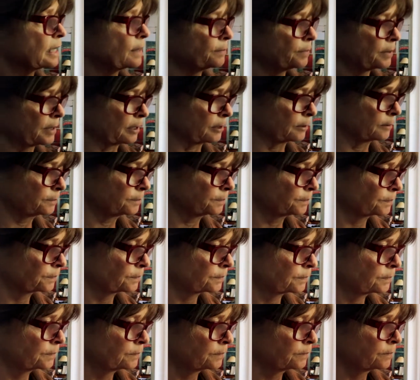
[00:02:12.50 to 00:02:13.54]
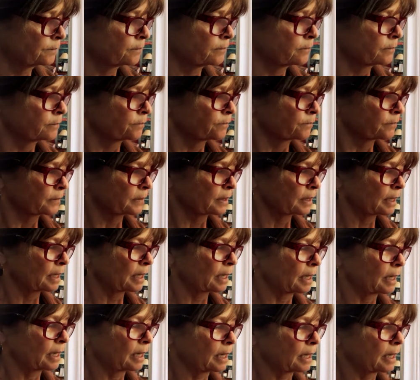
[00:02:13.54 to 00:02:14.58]
up here,
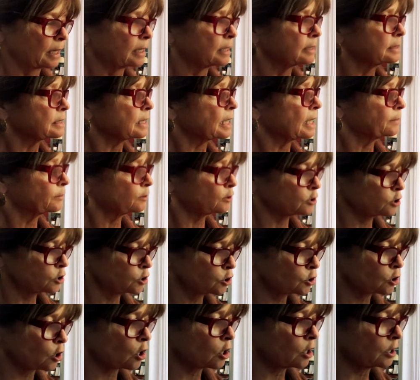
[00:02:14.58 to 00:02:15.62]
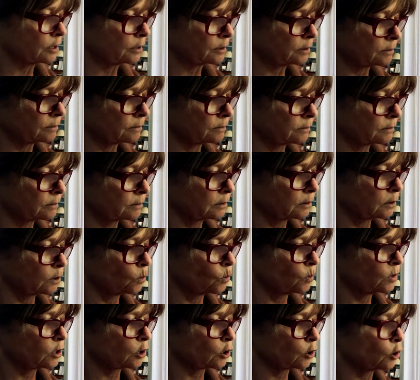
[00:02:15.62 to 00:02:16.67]
and I'm going to start
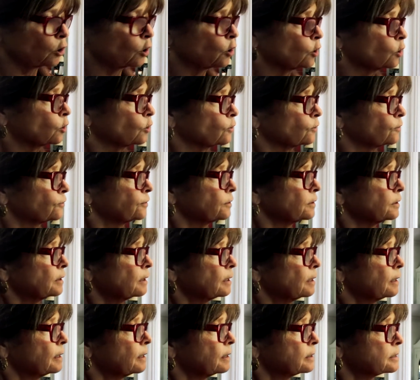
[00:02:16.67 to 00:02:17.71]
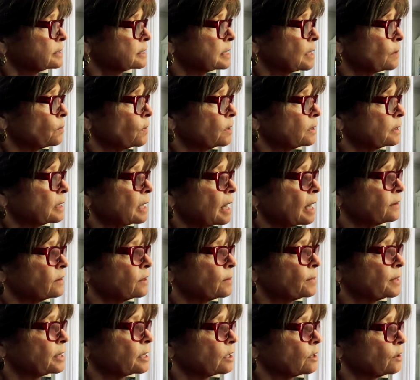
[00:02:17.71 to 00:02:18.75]
with a curve, somewhat not in the
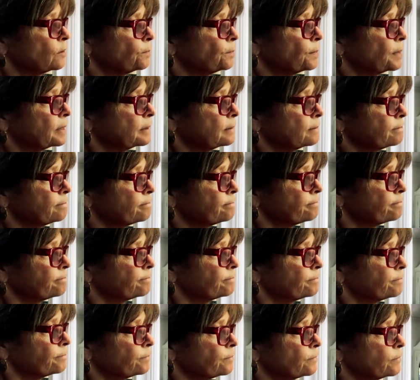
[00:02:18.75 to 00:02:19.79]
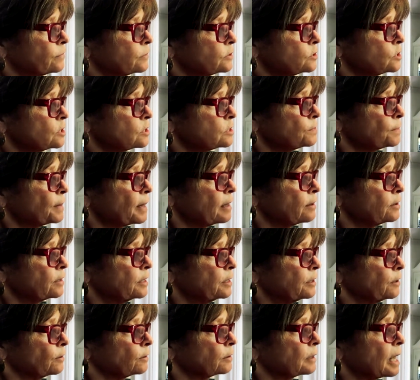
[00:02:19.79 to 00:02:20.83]
middle, but just about
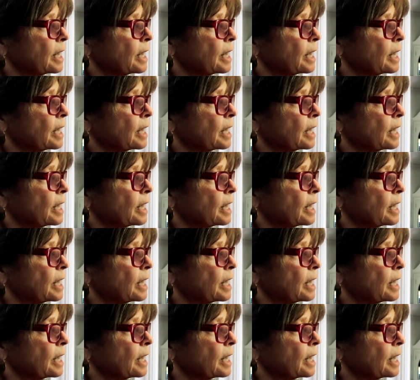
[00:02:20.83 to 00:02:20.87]
here.